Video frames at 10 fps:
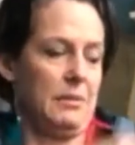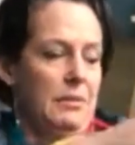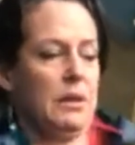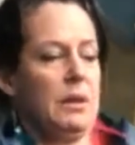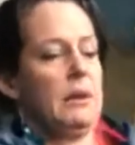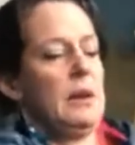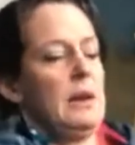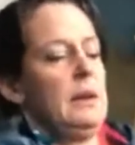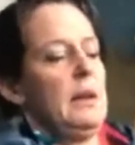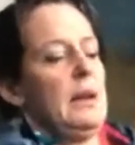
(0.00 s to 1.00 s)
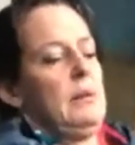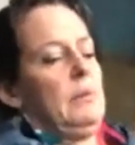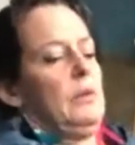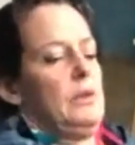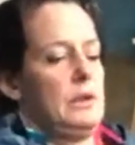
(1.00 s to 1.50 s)
But again, that
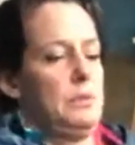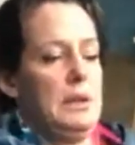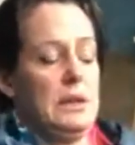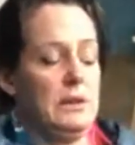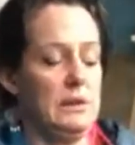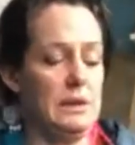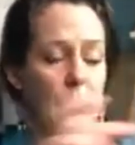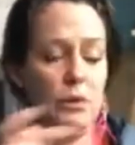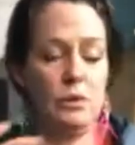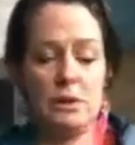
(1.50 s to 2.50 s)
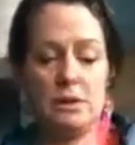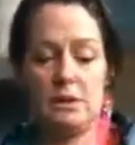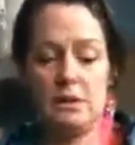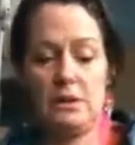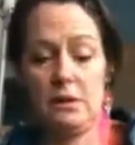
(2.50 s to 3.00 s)
will just be using water to
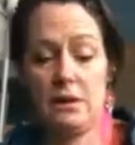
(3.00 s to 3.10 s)
do